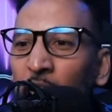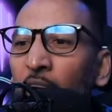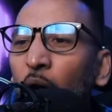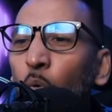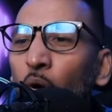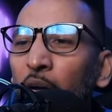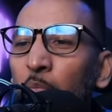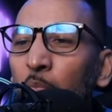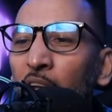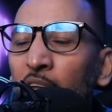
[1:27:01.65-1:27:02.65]
One
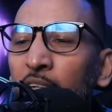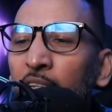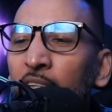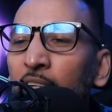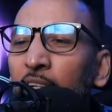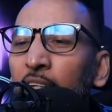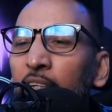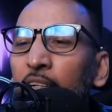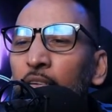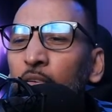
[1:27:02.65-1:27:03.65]
umbrella.
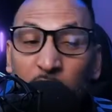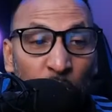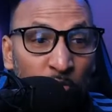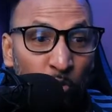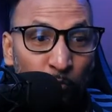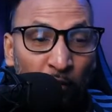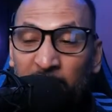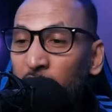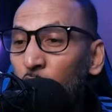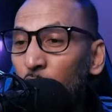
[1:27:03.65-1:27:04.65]
Well, so far it's
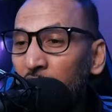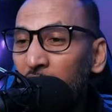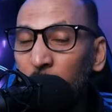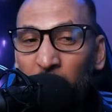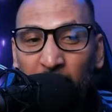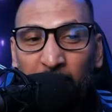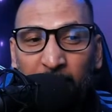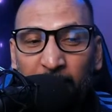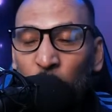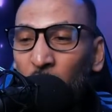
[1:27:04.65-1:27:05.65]
not offside umbrella.
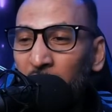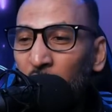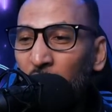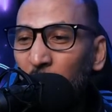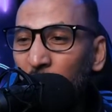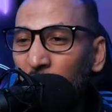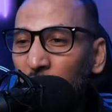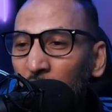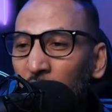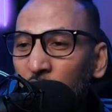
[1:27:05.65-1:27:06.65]
They called it a
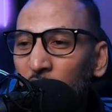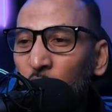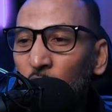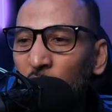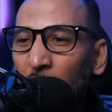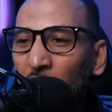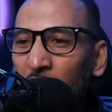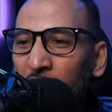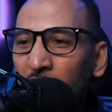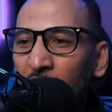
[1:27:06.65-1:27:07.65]
legit goal, so we're
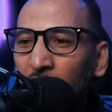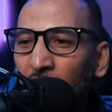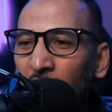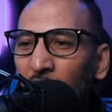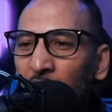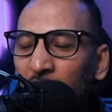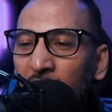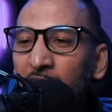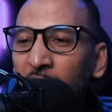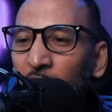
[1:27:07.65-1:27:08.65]
lucky. They
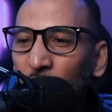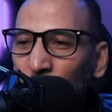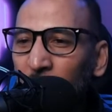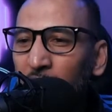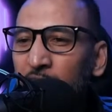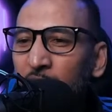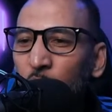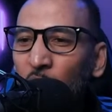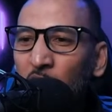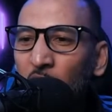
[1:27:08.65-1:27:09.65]
need another goal. Yes, they do,
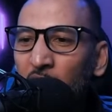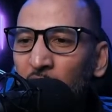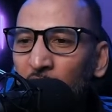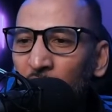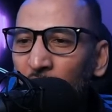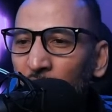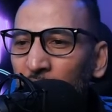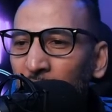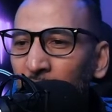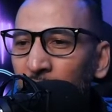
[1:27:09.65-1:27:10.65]
Andre.
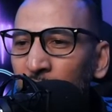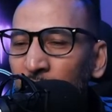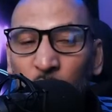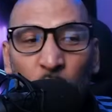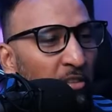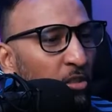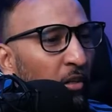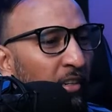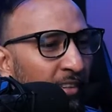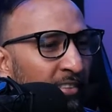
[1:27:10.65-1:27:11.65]
Ellen, the goal is good.
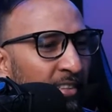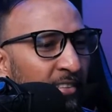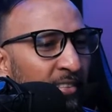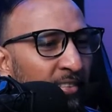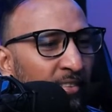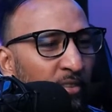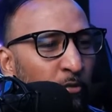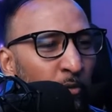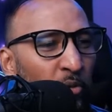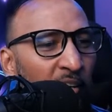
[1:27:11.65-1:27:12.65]
Yes, it is. So,
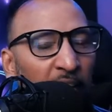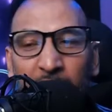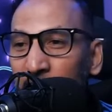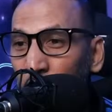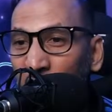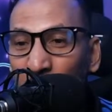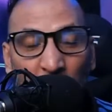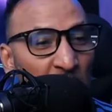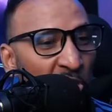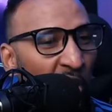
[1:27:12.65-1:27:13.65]
folks, I like that you're keeping
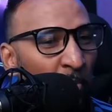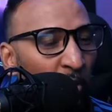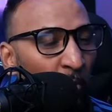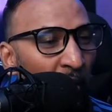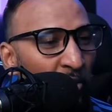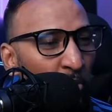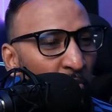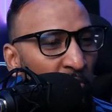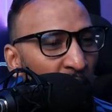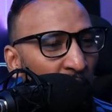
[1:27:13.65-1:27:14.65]
me sharp and on my
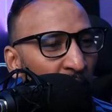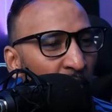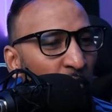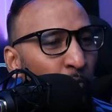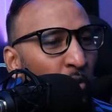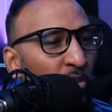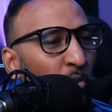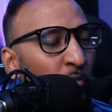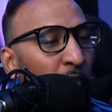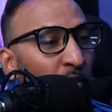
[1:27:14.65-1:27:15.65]
toes. So, folks,
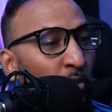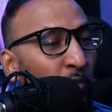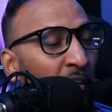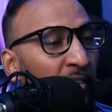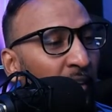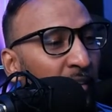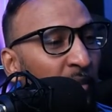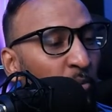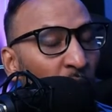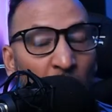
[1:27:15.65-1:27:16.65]
don't forget to like,
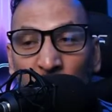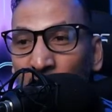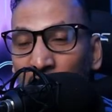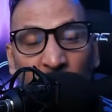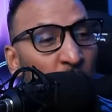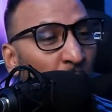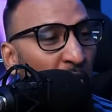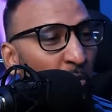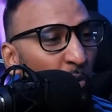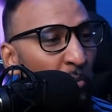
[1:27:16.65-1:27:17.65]
subscribe, share, check out the
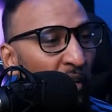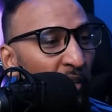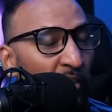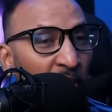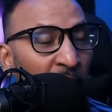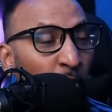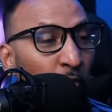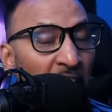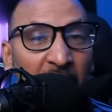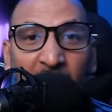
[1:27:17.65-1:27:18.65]
YouTube channel. Head over
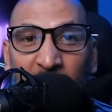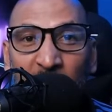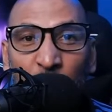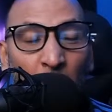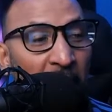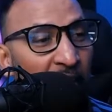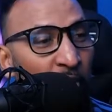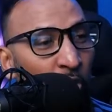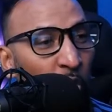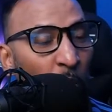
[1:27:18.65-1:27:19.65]
to
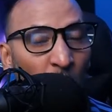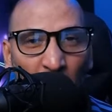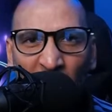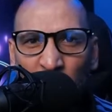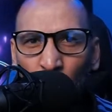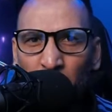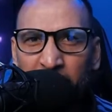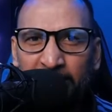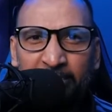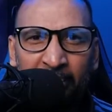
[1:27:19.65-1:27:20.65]
extvmedia.com, and we have more
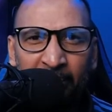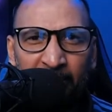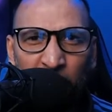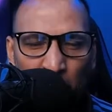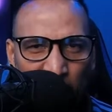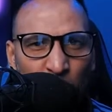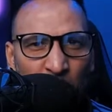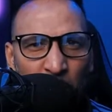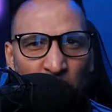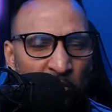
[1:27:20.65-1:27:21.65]
detailed match
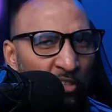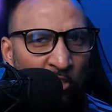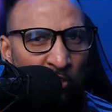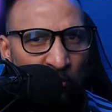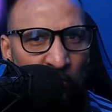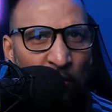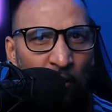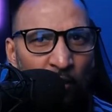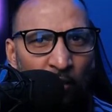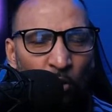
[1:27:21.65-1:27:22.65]
previews. It's not just
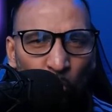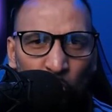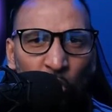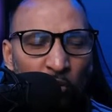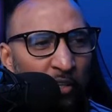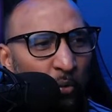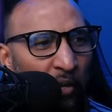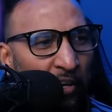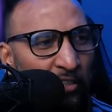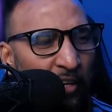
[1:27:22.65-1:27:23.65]
old talk. We
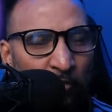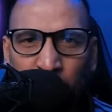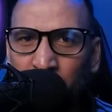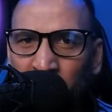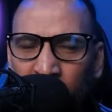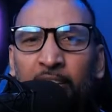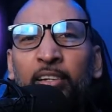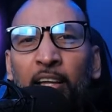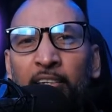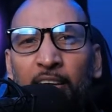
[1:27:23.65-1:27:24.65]
actually have
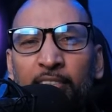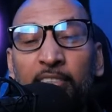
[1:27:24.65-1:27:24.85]
tactical analysis.